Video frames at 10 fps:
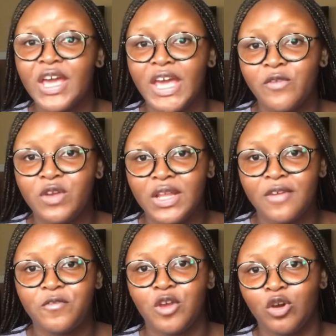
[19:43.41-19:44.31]
Even
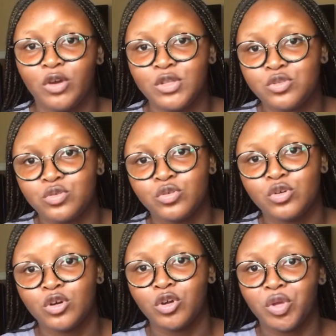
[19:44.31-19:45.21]
if you're going to
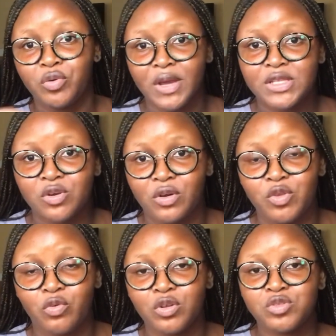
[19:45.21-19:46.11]

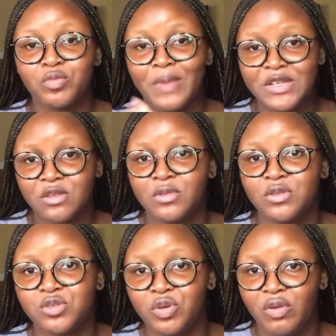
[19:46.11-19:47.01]
you want to buy something
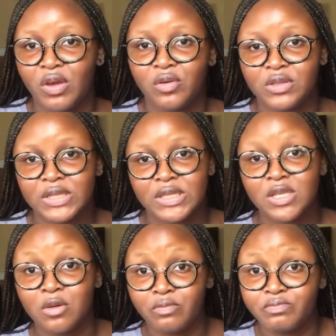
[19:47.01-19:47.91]
to create content,
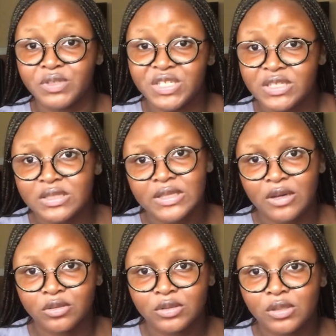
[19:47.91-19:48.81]
budget it out.